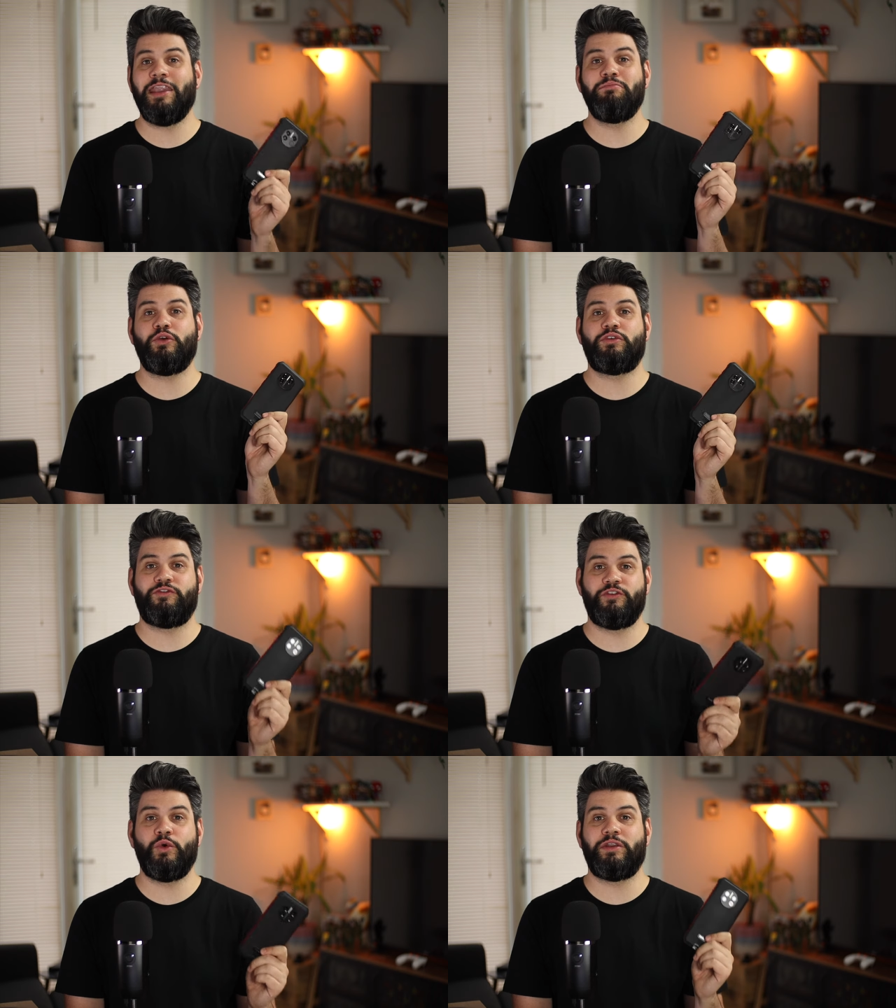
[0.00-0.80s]
and most
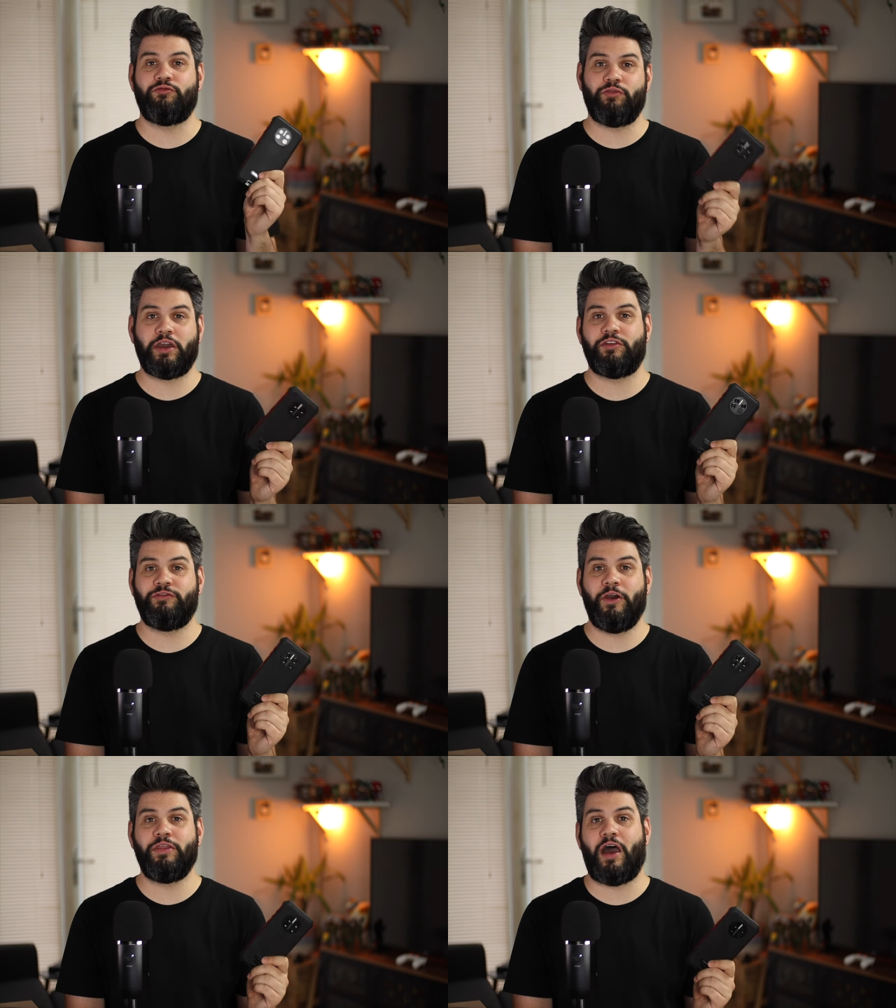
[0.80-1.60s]
fluid rugged
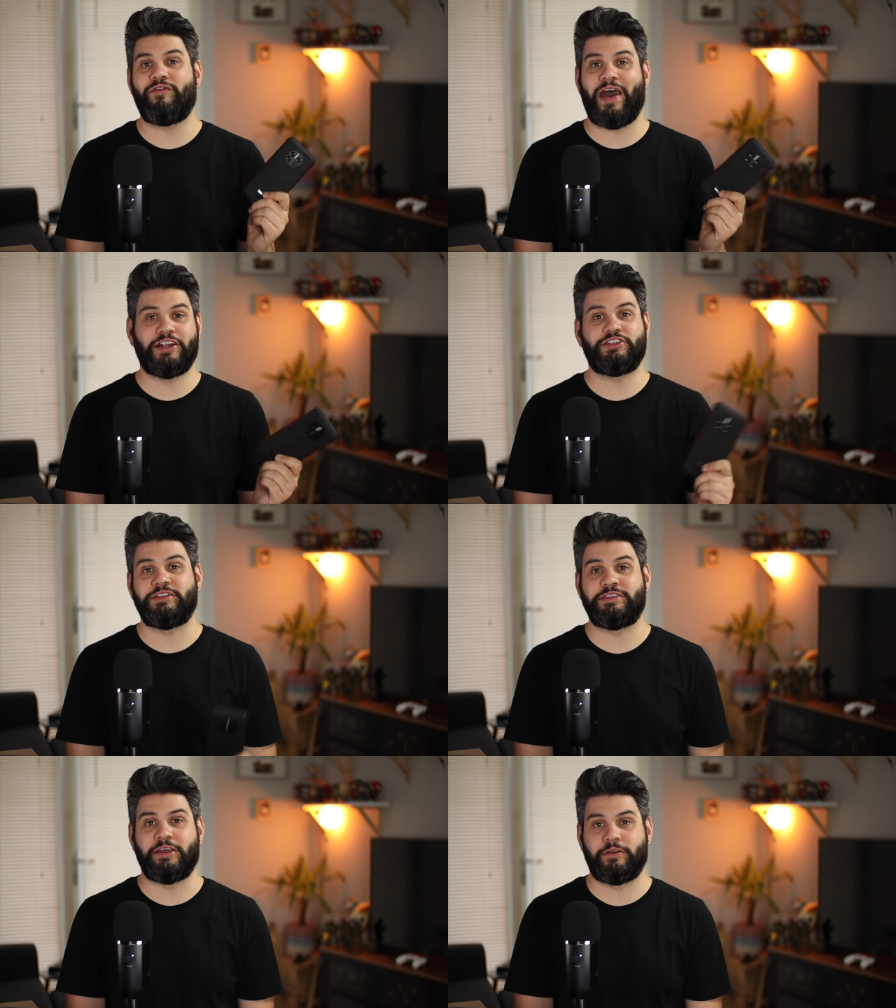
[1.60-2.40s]
phone I've actually
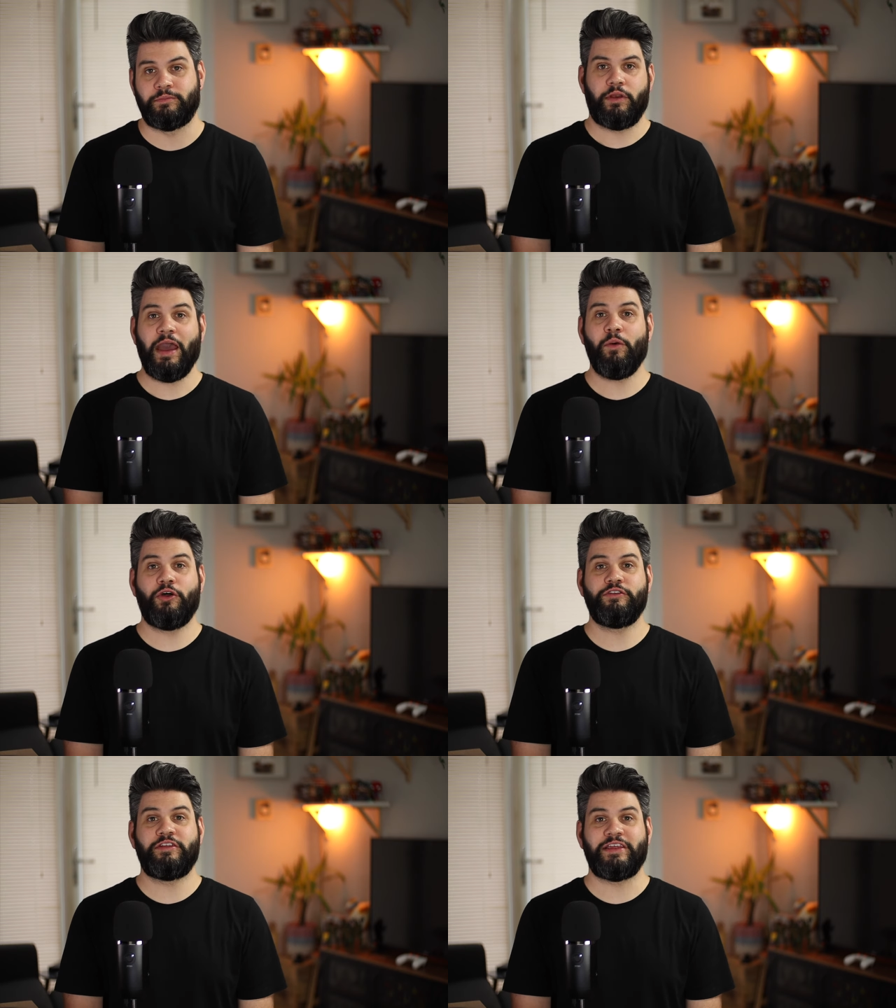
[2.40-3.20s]
seen. Now
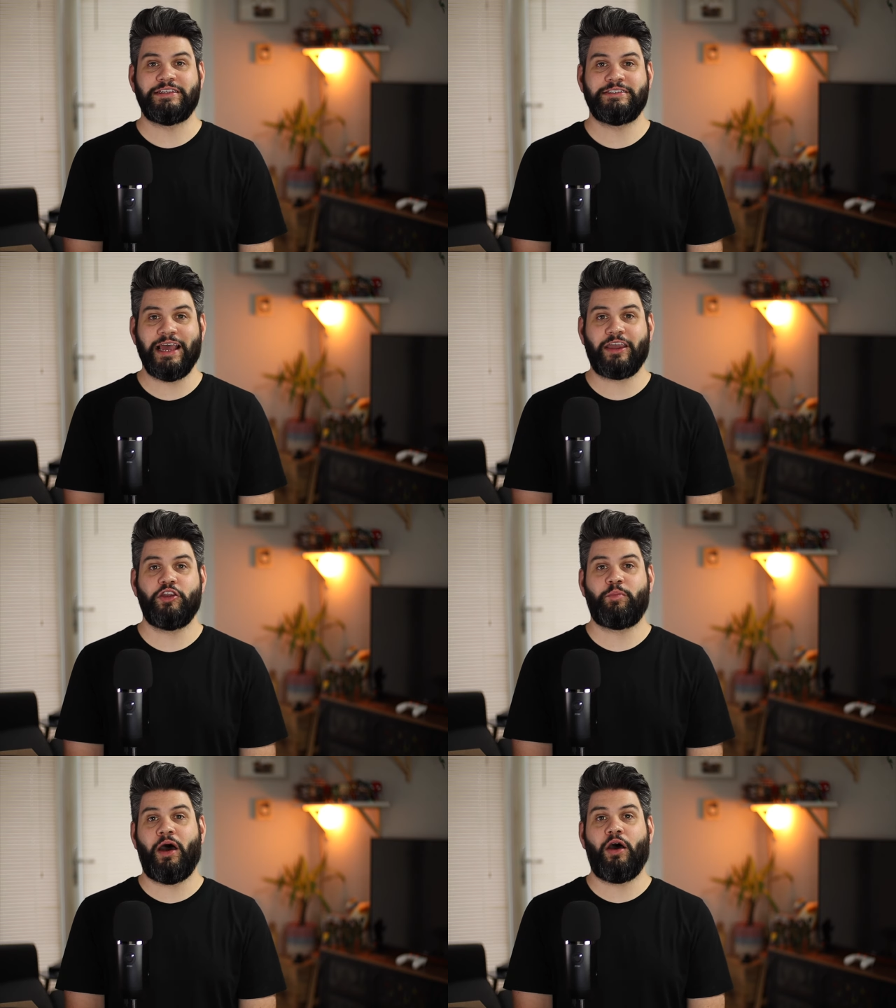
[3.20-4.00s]
onto the
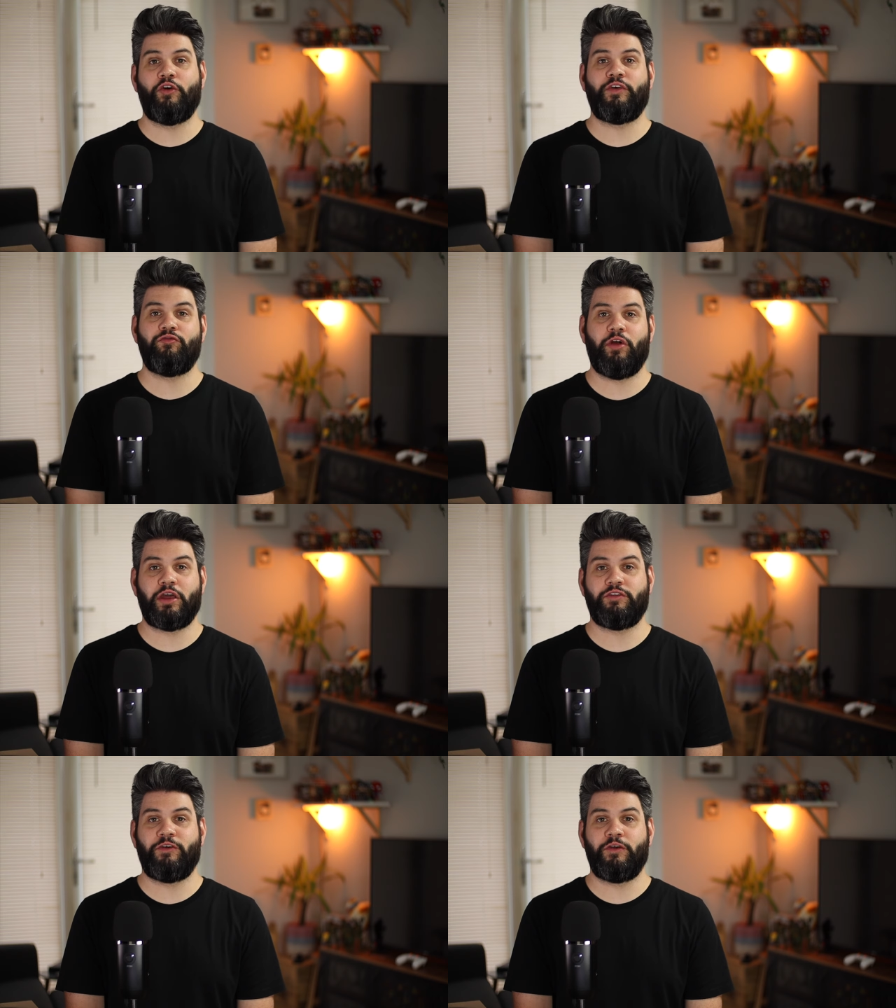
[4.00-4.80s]
second part of a
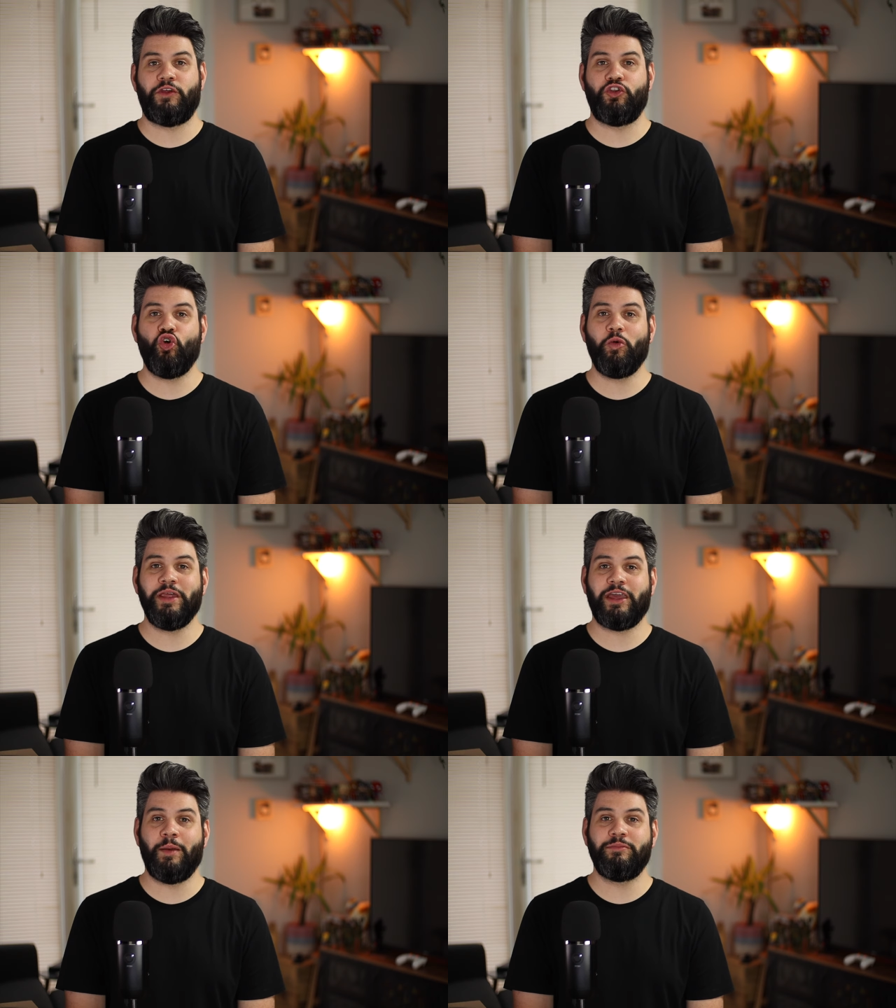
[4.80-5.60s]
rugged phone that normally
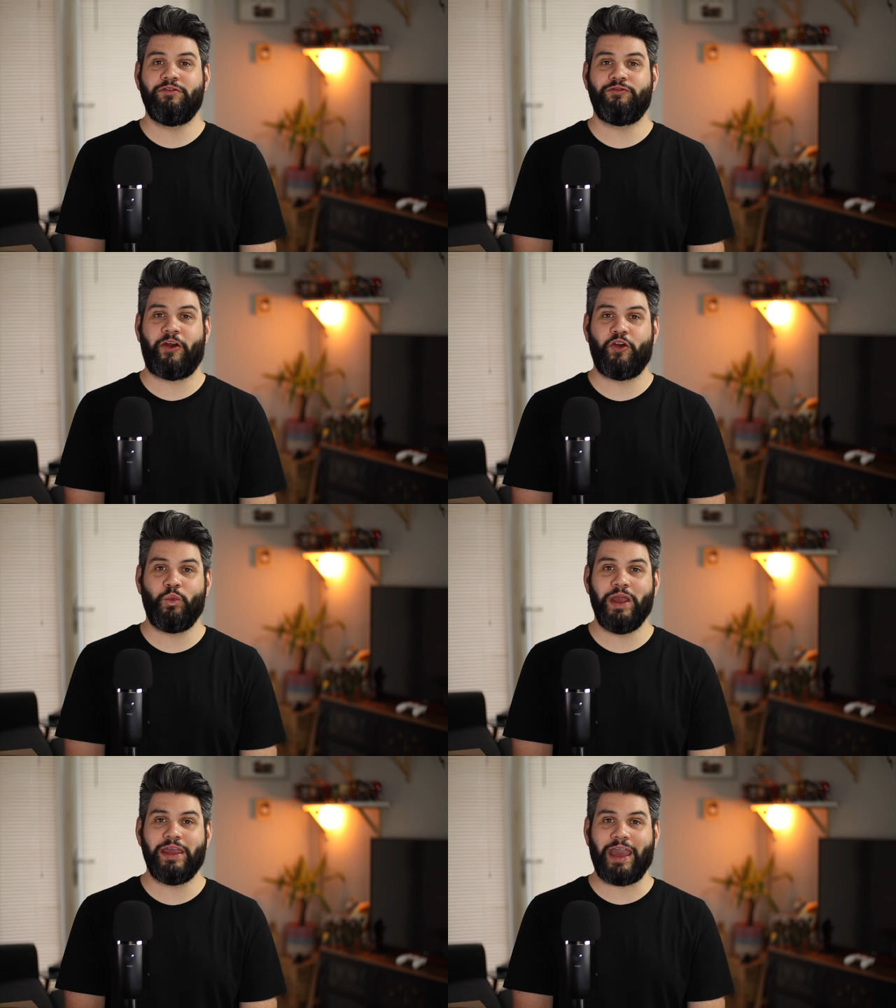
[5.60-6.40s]
comes in very
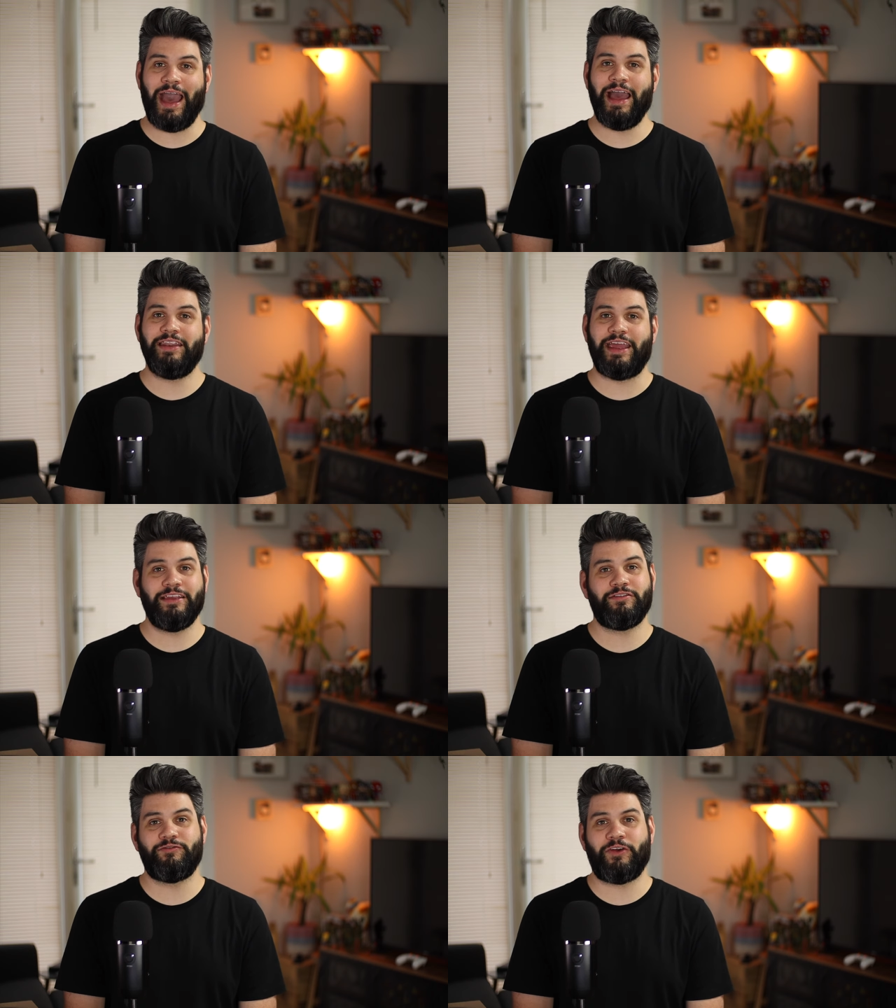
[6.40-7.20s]
weak and
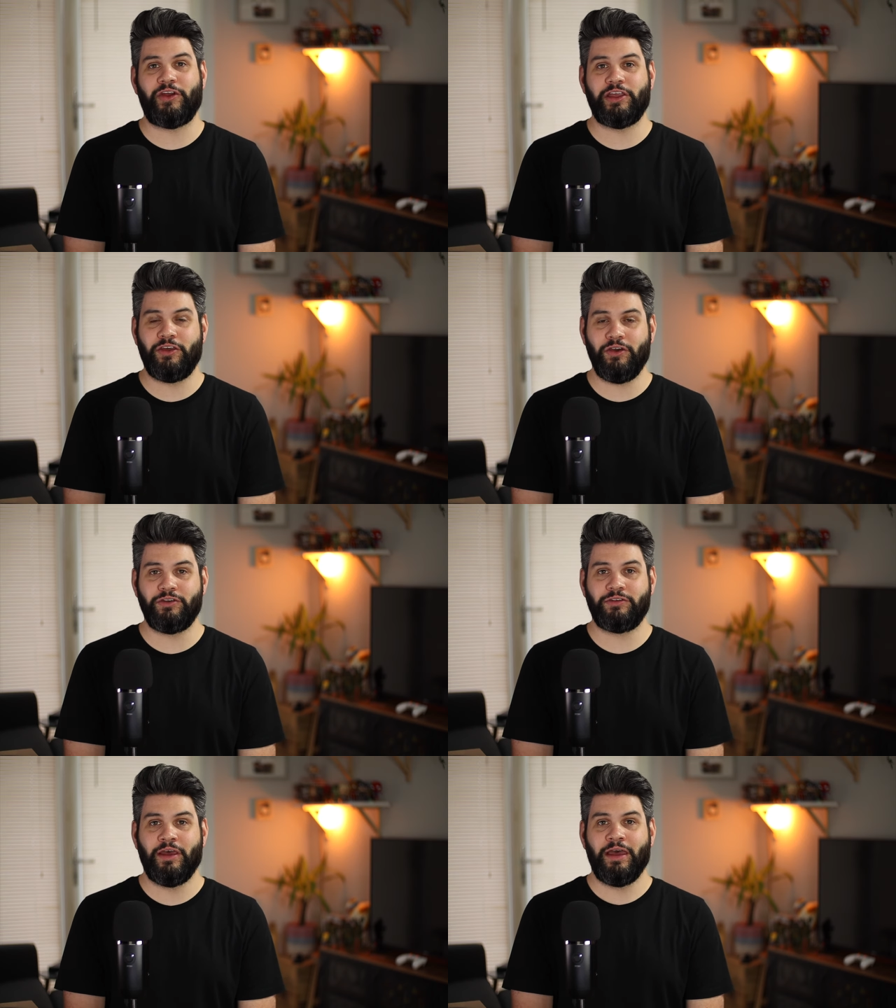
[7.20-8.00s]
isn't very
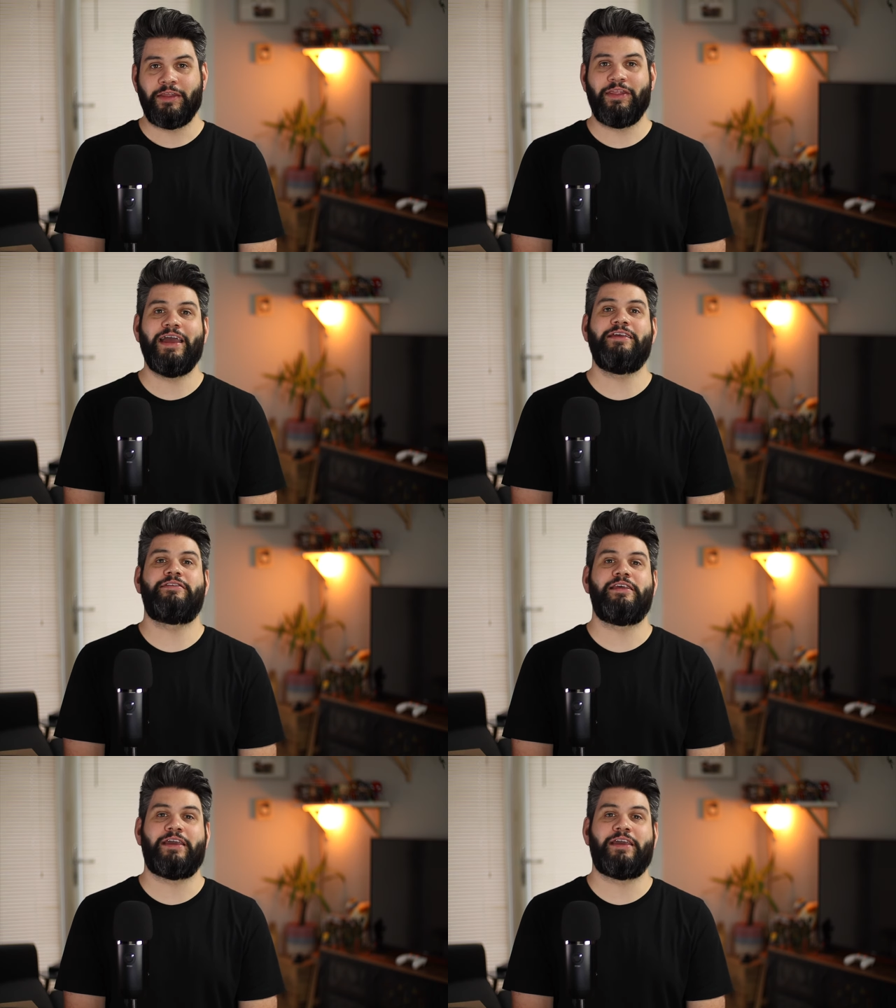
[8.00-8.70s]
good, that is the